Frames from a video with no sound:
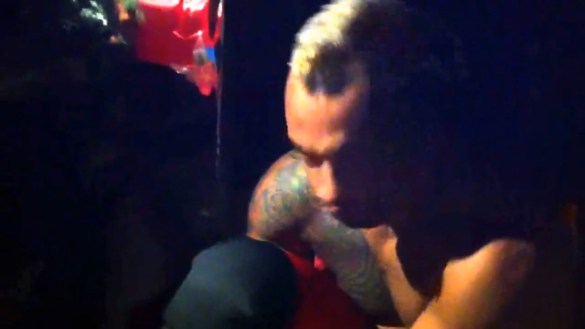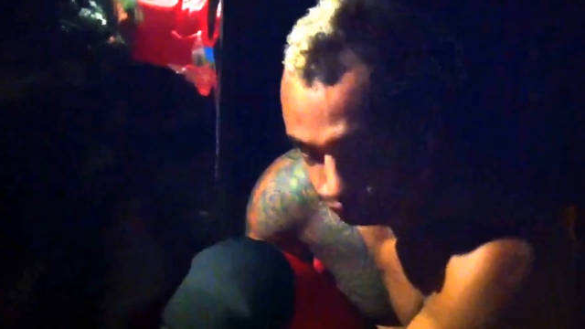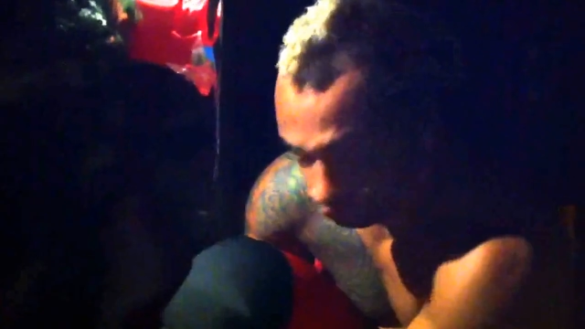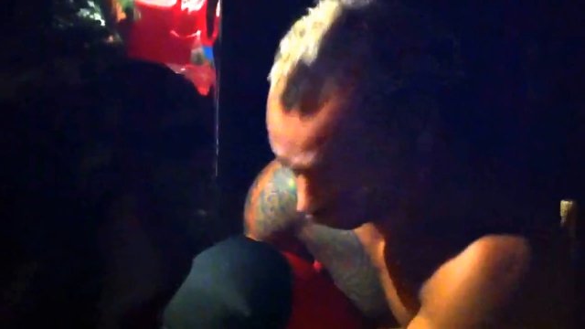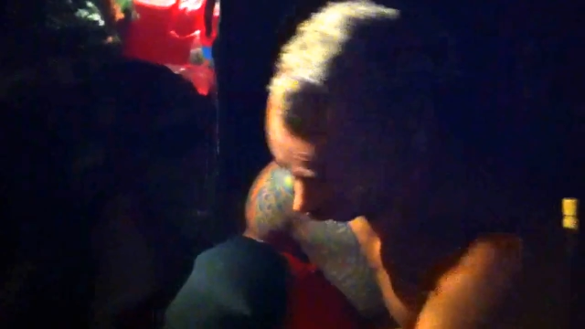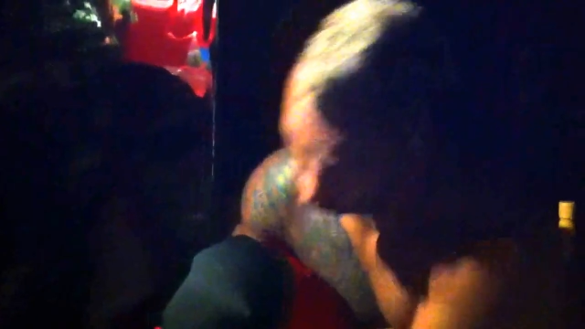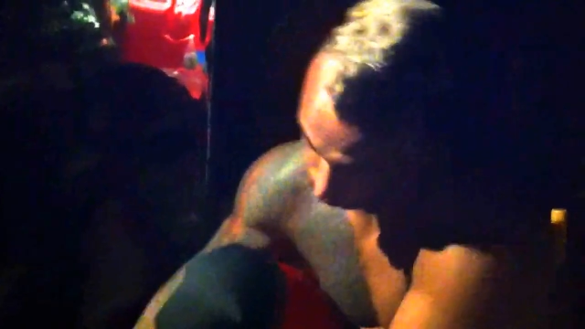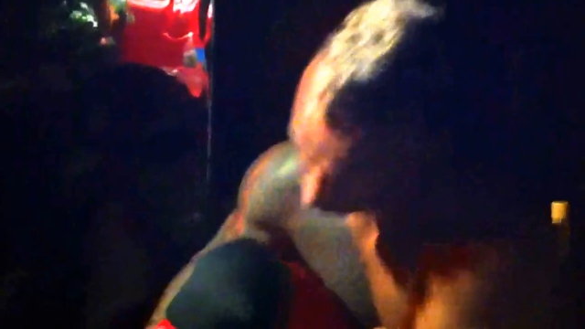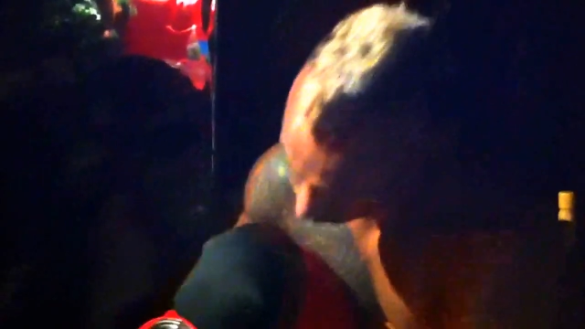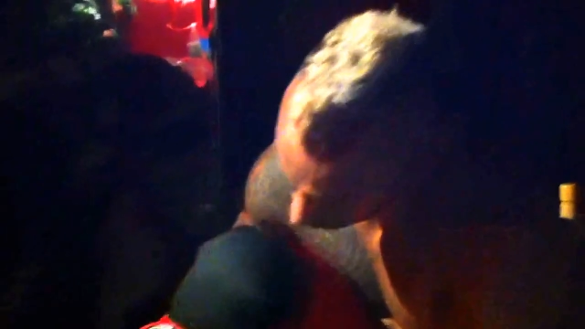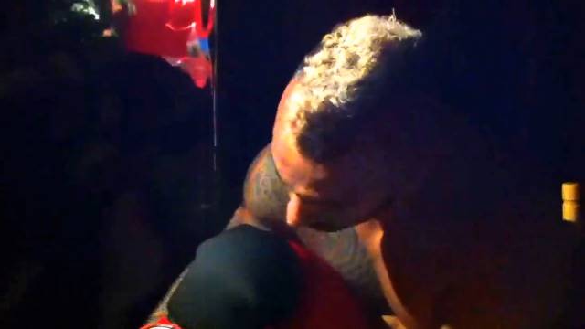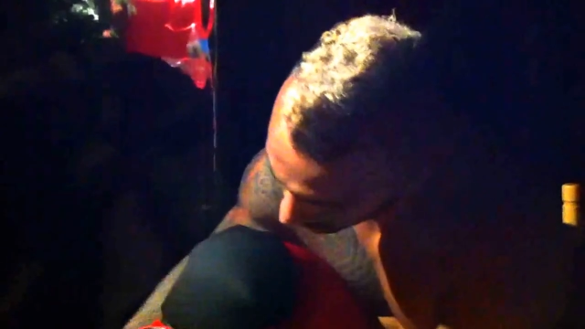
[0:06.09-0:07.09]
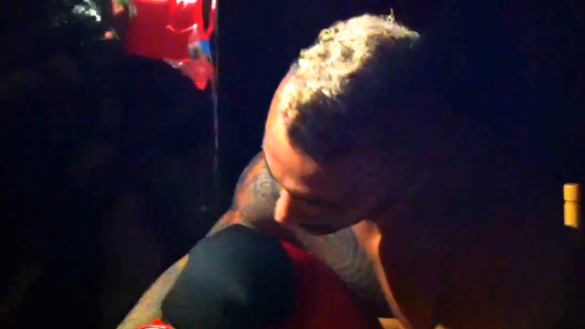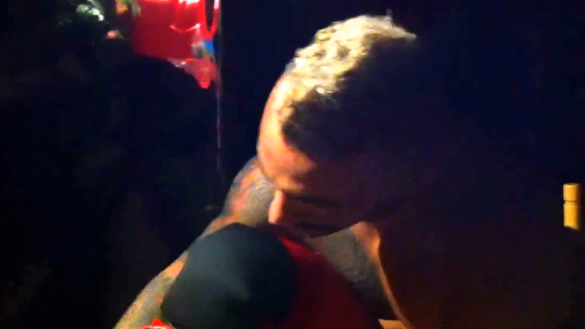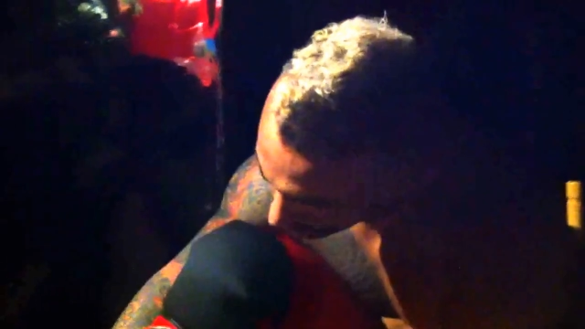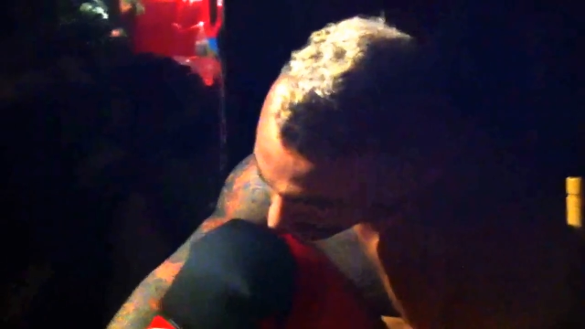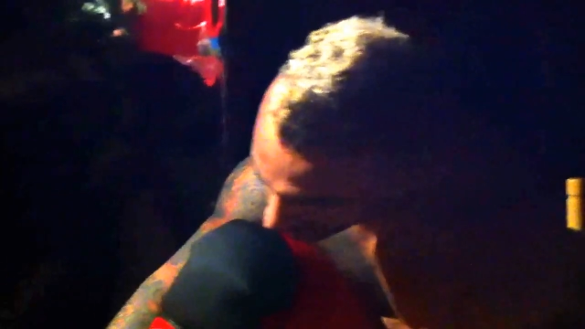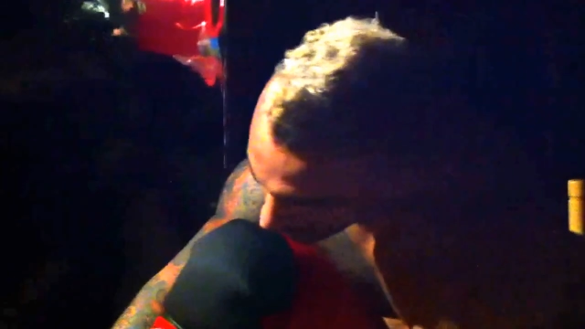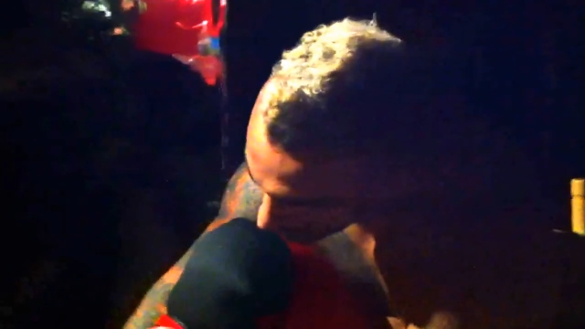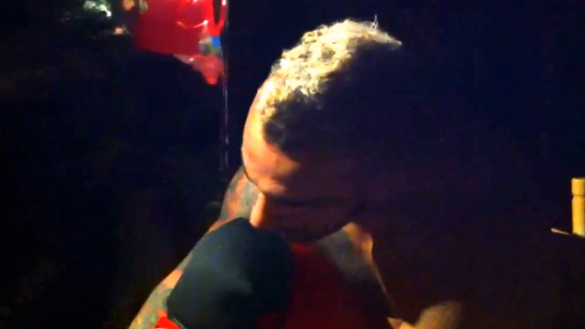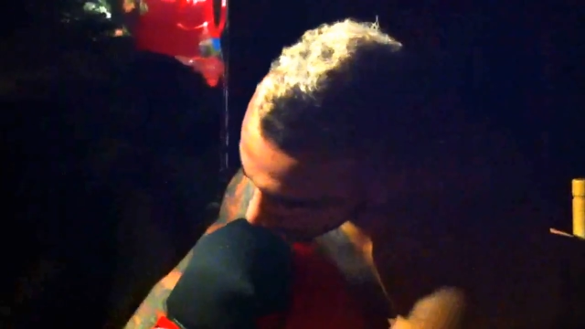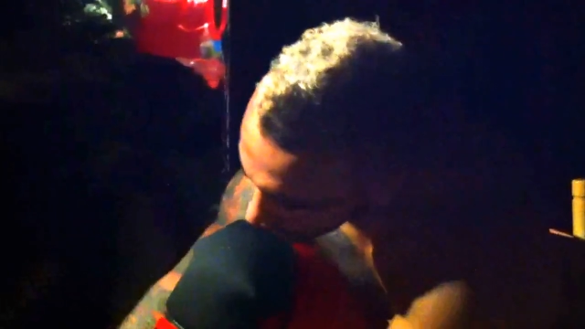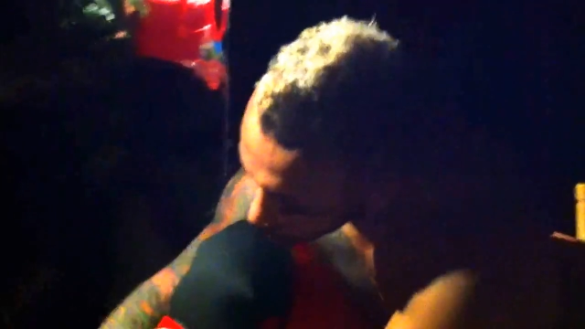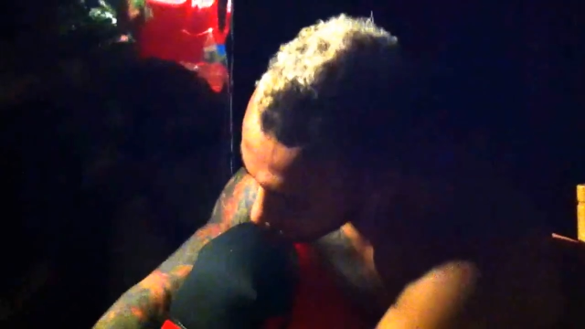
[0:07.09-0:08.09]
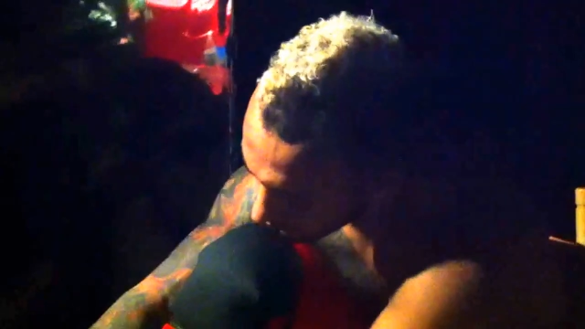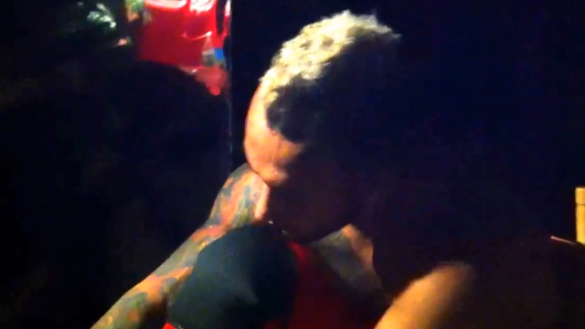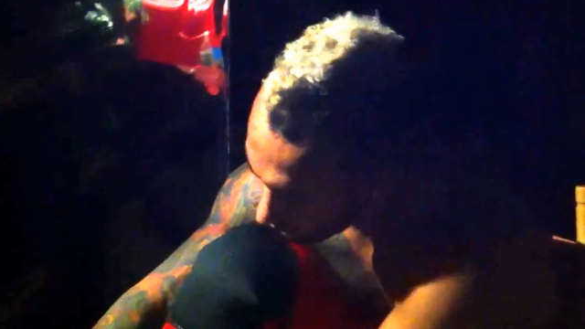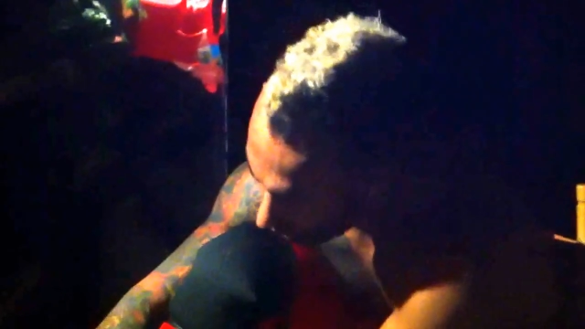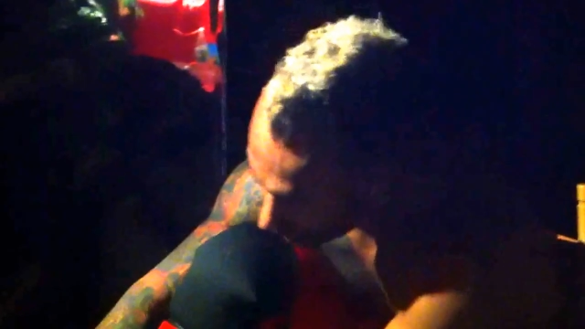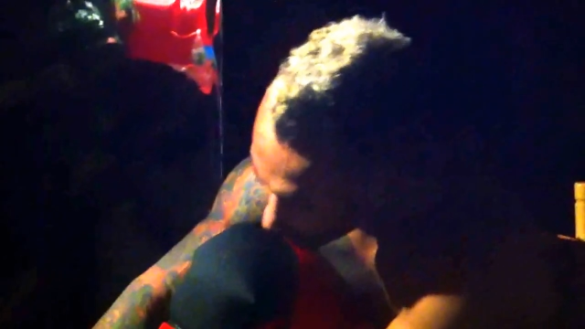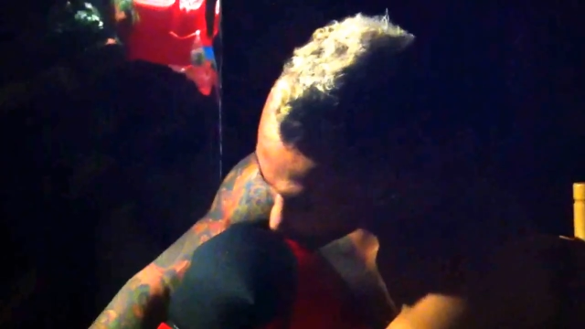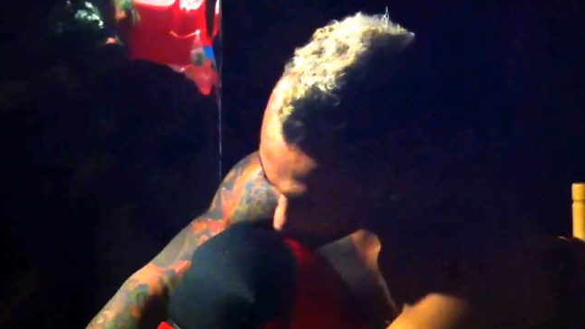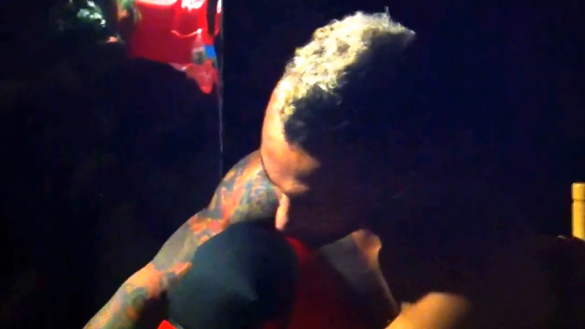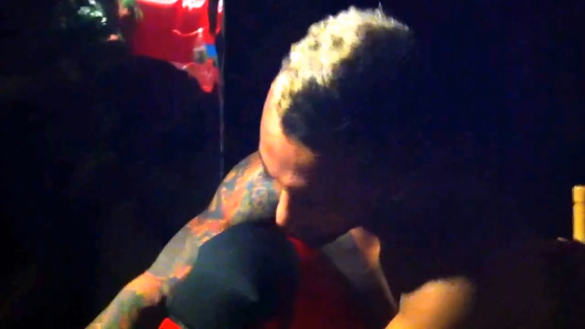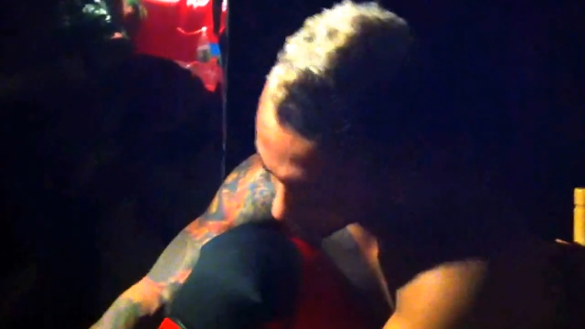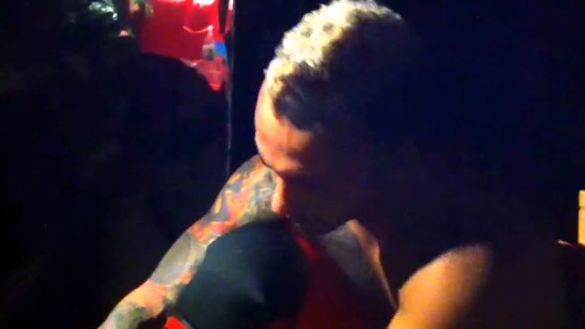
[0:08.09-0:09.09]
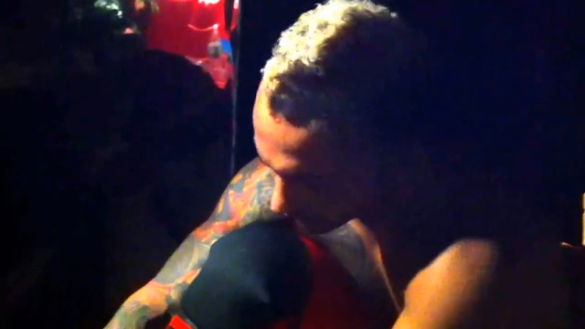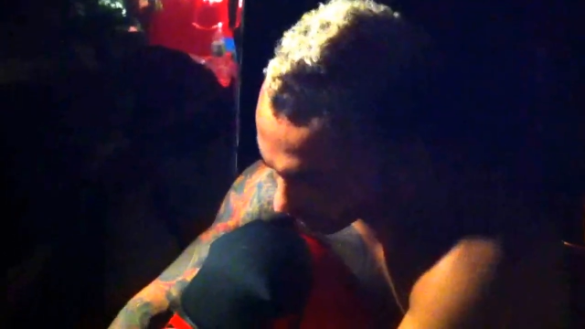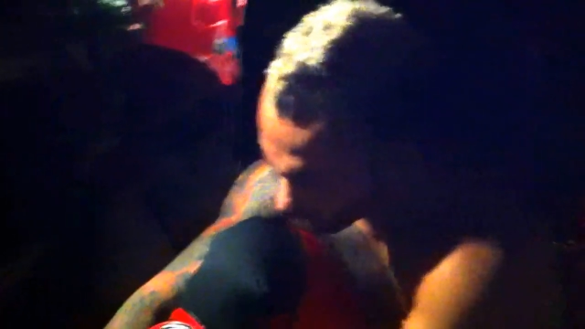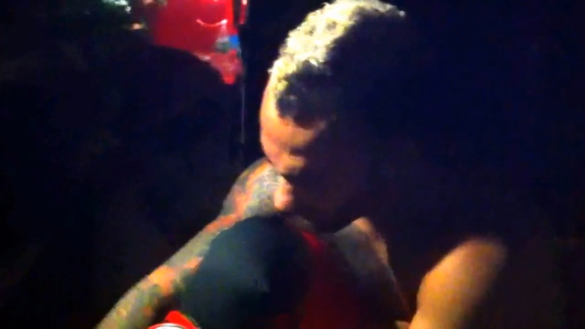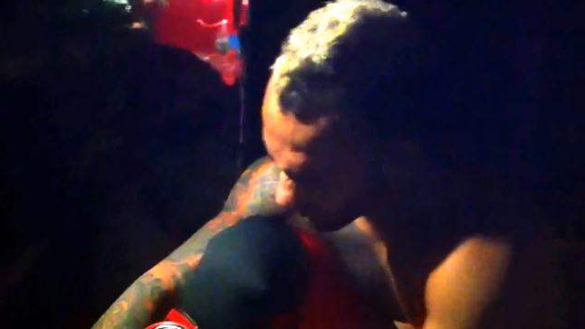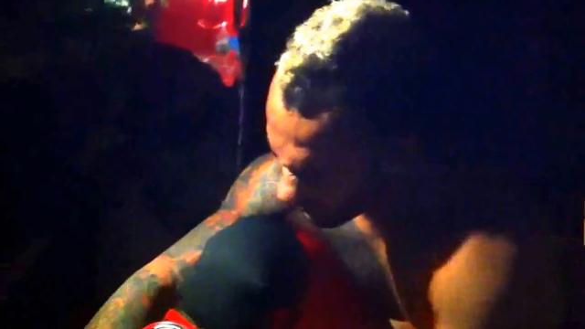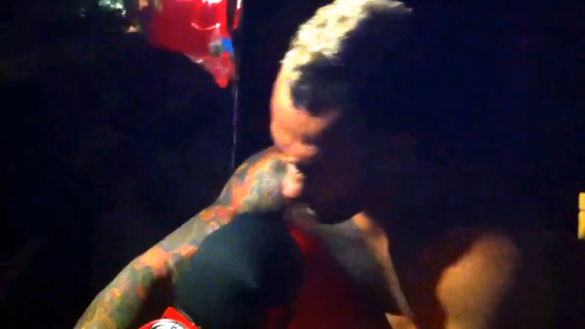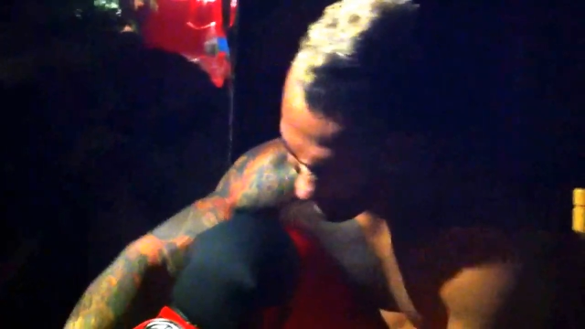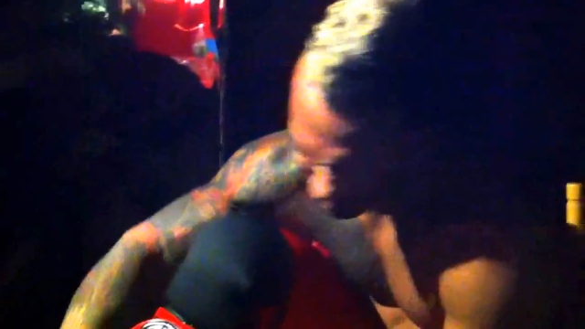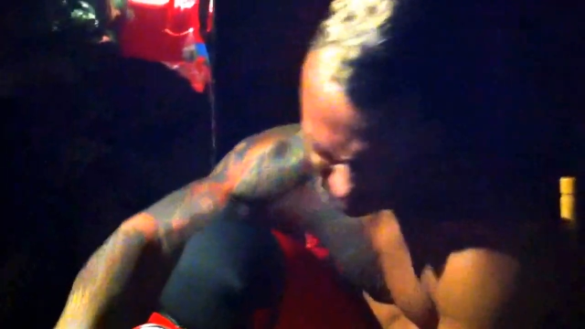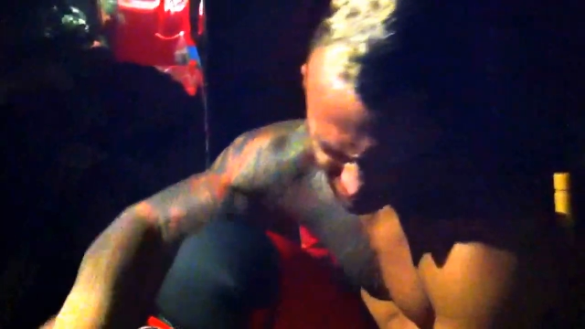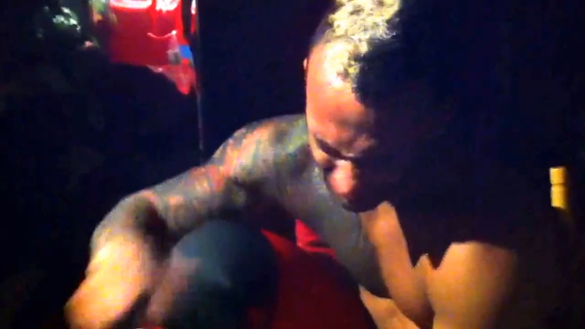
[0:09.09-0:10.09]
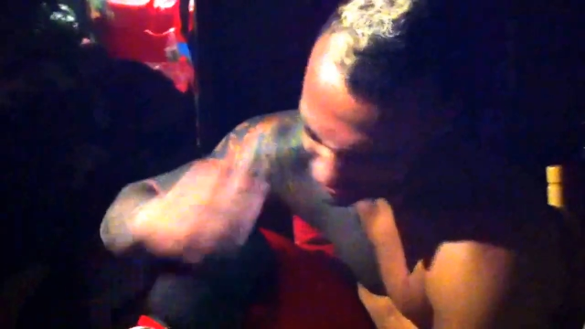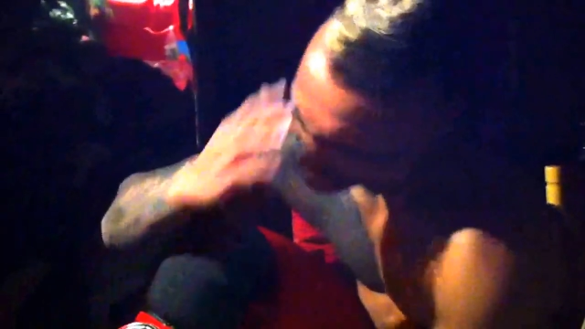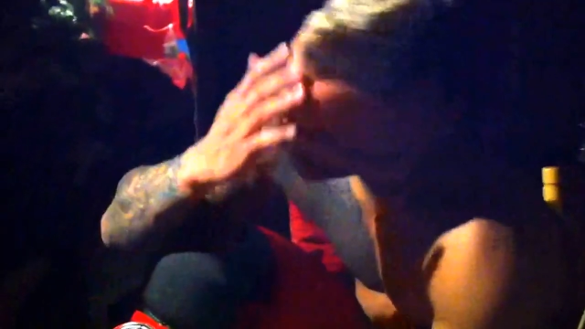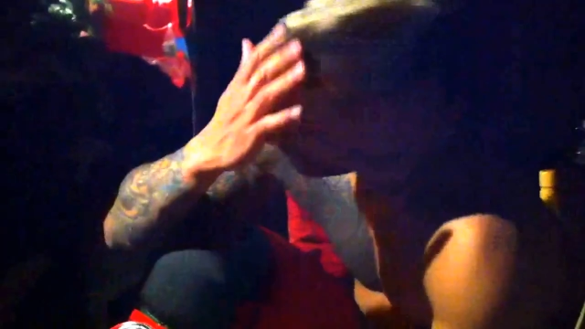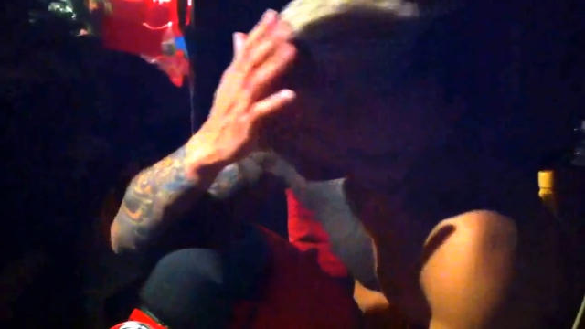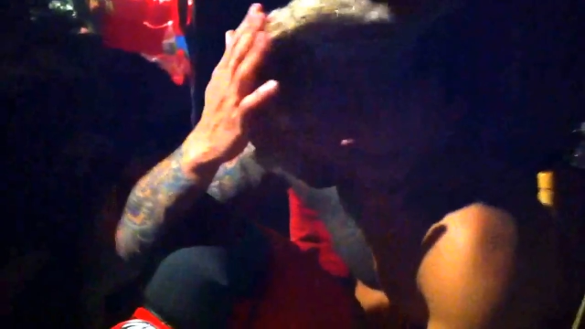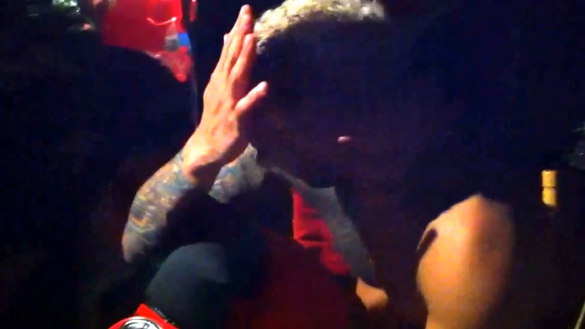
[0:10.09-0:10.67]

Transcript: [unreadable: no face in view]